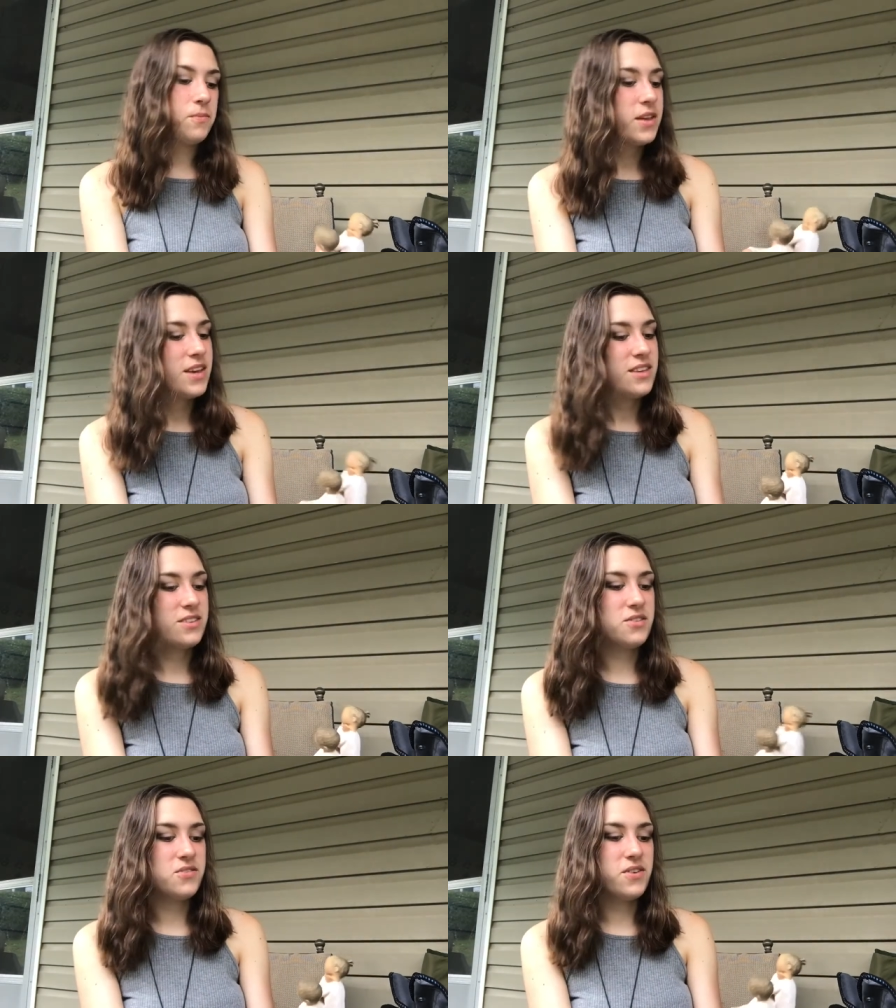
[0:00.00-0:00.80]

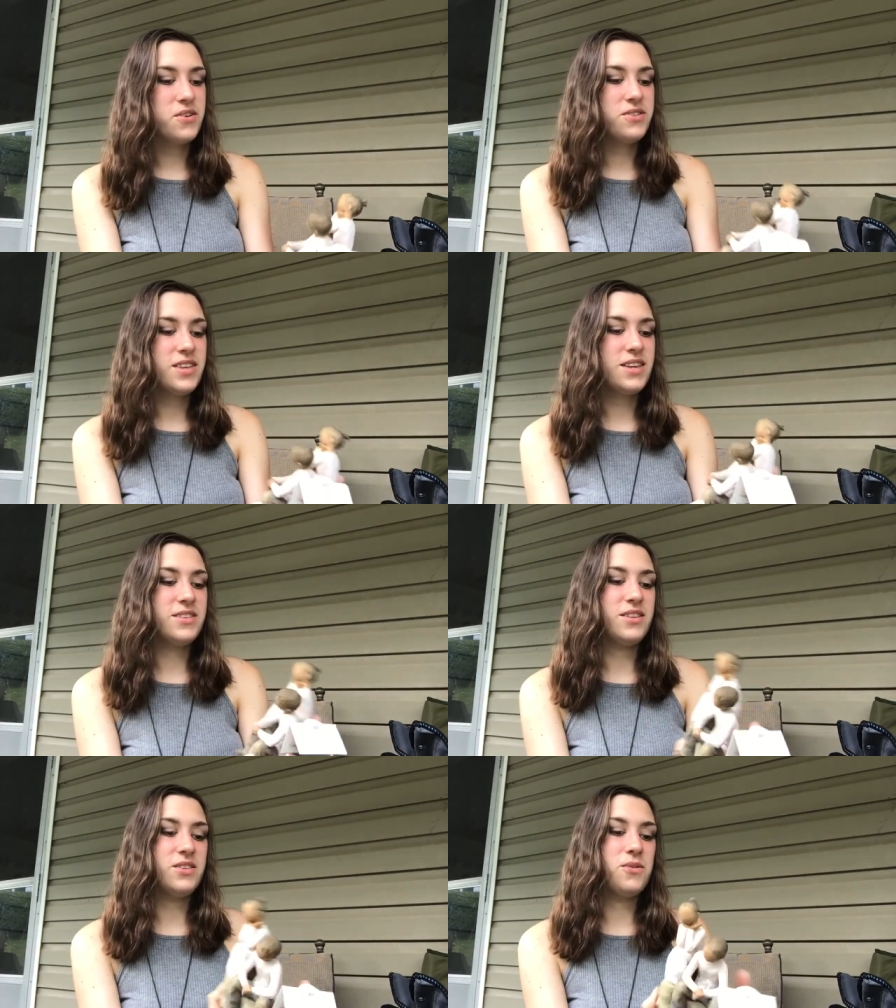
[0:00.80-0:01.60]
So the first
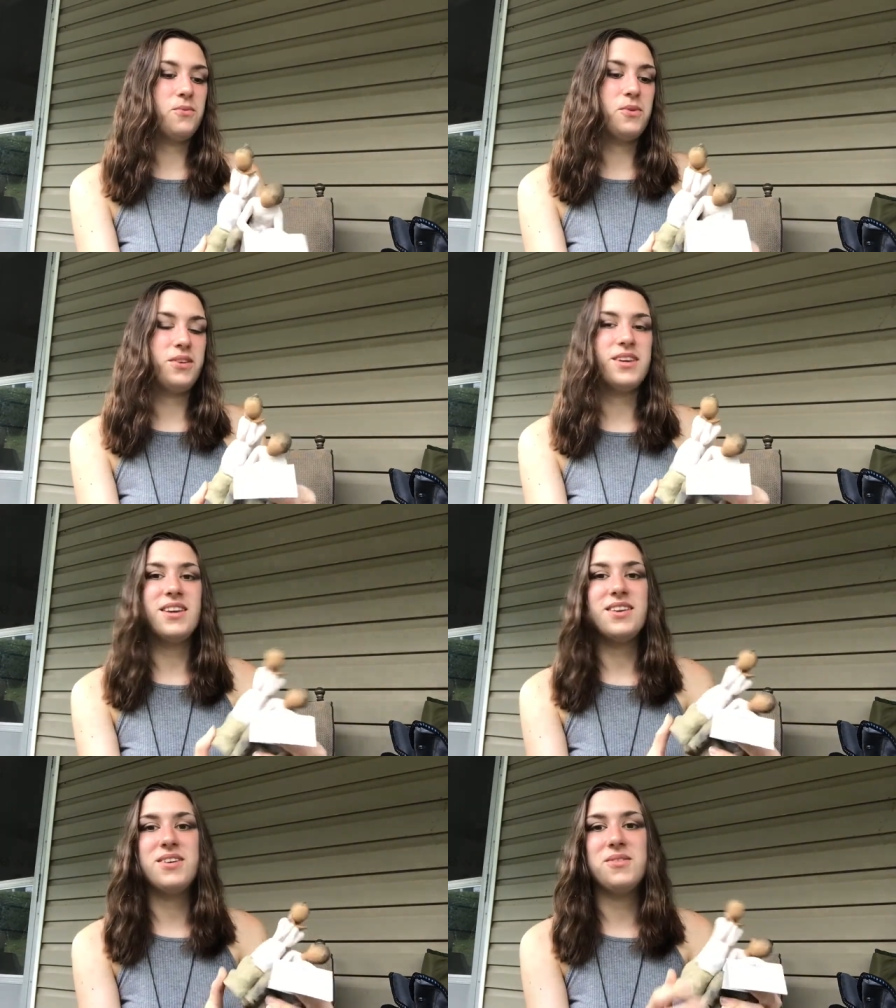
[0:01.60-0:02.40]
is this
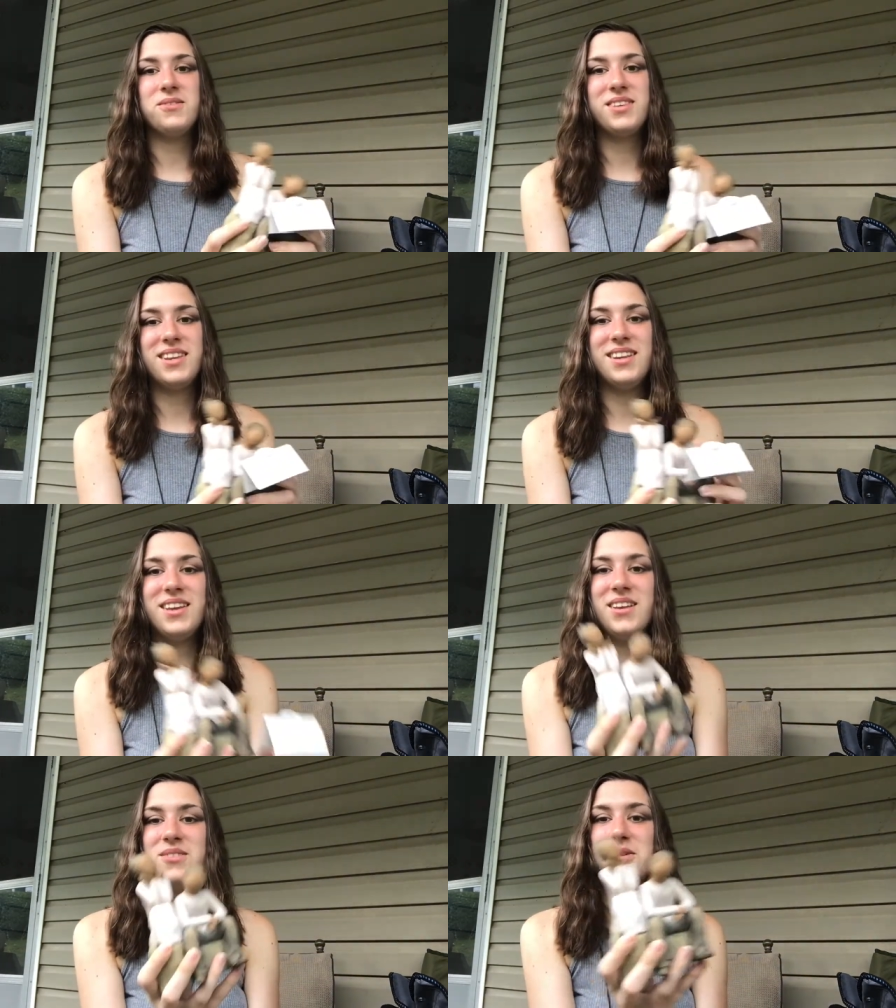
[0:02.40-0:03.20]
really cute and
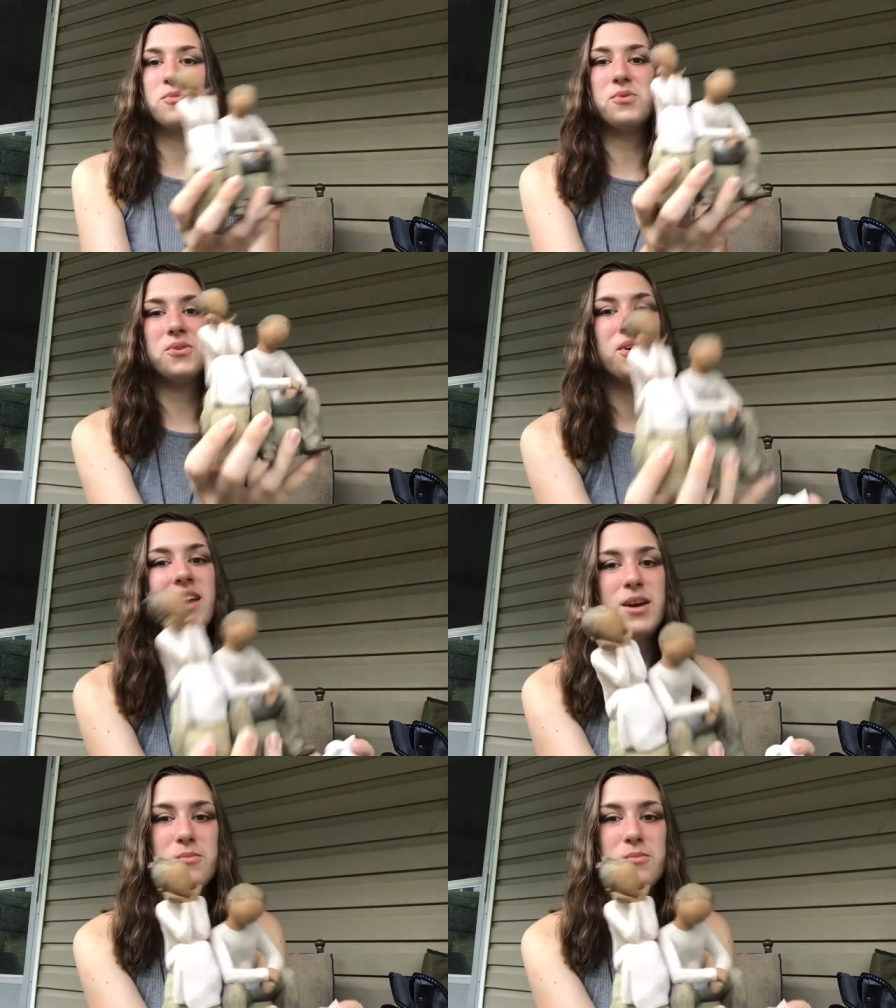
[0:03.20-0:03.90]
adorable